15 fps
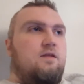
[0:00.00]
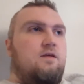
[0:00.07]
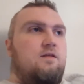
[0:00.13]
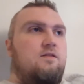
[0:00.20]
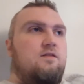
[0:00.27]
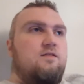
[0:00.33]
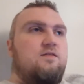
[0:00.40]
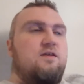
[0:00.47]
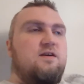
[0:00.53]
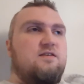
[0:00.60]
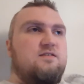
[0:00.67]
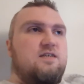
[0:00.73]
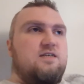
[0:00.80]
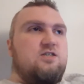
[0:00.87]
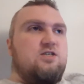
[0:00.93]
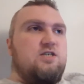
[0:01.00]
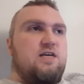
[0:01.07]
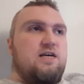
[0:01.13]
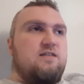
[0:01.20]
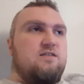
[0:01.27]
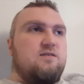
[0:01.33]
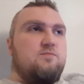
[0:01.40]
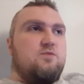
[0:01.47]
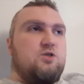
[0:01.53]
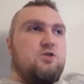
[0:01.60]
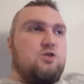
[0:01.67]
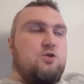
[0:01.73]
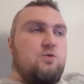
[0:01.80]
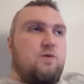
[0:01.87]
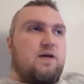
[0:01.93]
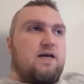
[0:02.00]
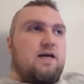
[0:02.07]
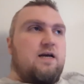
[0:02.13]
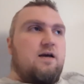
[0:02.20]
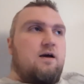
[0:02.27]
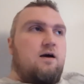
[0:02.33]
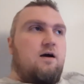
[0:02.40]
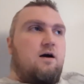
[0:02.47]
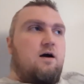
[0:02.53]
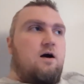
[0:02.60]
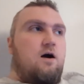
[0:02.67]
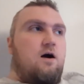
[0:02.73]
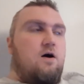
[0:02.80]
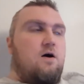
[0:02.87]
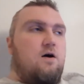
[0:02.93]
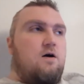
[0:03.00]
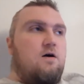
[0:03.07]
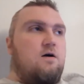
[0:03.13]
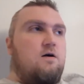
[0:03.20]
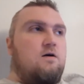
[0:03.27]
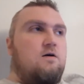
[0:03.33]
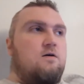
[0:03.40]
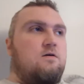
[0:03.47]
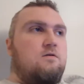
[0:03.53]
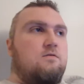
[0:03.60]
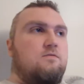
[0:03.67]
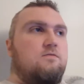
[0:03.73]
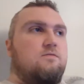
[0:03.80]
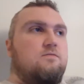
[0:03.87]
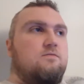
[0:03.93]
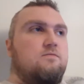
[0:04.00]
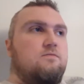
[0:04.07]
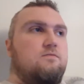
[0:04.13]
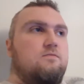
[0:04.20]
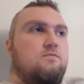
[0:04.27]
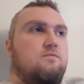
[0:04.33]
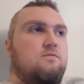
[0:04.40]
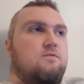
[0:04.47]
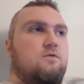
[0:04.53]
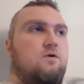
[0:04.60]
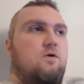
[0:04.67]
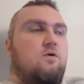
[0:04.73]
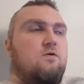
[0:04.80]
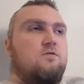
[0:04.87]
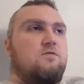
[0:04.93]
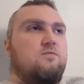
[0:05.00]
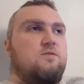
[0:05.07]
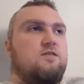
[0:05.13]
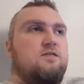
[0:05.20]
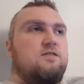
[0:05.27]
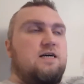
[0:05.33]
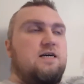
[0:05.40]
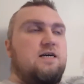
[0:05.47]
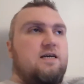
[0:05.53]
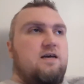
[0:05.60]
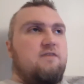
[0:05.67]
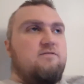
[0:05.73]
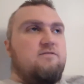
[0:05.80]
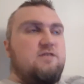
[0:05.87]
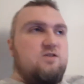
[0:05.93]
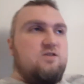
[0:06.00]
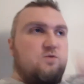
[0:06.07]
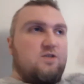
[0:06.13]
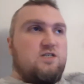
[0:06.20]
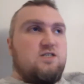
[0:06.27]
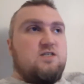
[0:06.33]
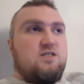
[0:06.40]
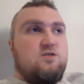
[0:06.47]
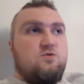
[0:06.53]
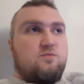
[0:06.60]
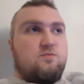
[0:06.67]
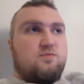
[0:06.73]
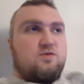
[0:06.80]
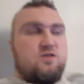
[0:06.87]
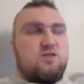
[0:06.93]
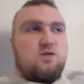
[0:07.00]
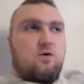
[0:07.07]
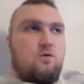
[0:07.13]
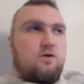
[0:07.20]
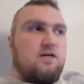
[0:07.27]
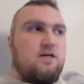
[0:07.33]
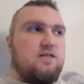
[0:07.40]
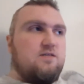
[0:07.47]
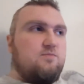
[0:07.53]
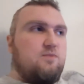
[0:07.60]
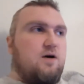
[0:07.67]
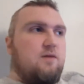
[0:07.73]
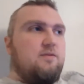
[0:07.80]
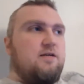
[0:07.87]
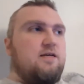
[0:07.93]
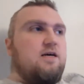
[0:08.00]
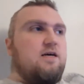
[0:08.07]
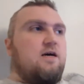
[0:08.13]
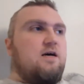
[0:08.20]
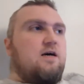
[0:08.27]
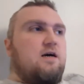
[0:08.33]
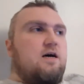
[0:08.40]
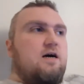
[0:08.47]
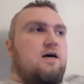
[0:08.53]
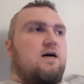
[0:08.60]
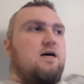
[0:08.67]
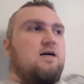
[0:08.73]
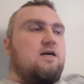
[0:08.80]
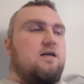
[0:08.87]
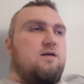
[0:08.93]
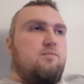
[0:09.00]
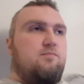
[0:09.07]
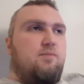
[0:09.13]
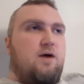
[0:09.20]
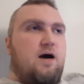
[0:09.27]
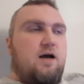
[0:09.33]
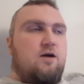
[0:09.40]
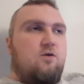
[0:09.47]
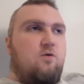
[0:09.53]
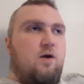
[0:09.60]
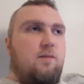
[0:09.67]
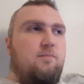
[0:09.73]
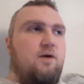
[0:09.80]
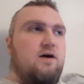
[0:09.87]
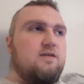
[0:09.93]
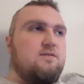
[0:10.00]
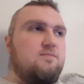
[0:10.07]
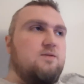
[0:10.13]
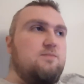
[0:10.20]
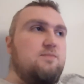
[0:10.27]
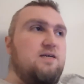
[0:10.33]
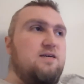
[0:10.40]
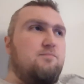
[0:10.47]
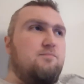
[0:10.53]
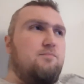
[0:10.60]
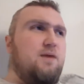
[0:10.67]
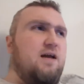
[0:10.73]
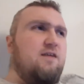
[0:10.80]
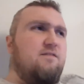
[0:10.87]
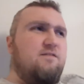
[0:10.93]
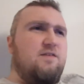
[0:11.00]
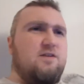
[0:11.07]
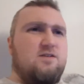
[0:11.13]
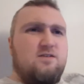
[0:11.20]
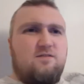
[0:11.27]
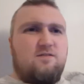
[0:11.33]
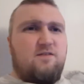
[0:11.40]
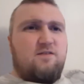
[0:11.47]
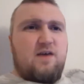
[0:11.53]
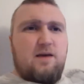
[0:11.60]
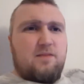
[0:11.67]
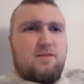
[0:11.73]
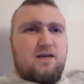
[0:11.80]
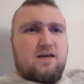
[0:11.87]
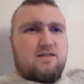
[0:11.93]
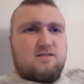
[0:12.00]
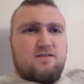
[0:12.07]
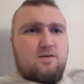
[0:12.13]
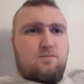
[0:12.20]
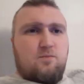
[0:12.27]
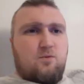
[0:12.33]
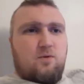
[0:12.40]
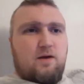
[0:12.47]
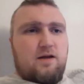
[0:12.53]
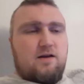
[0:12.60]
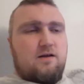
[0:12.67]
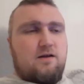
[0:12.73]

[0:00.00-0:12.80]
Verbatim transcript: the things that she ends up doing are ultimately like if she switches into a persona, it's probably uh, gonna po- quite possibly be a benefit to the family at some point.